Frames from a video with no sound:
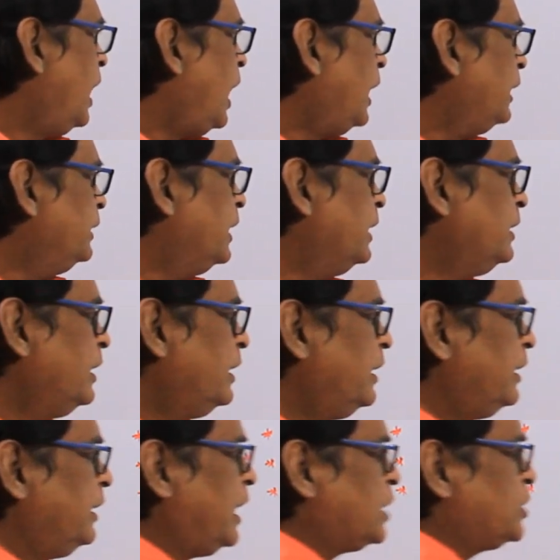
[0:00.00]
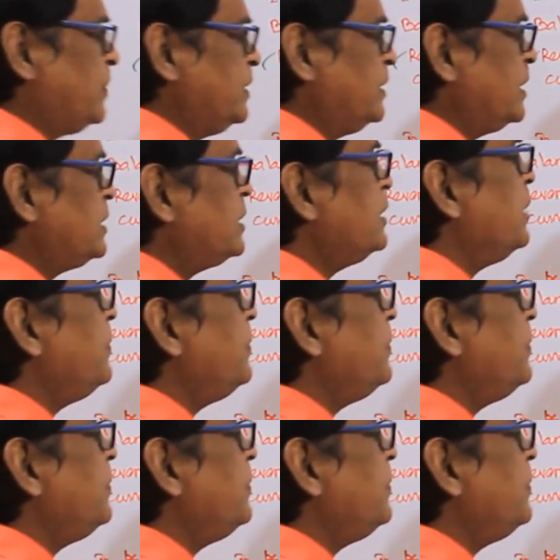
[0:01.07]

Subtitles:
And then expenses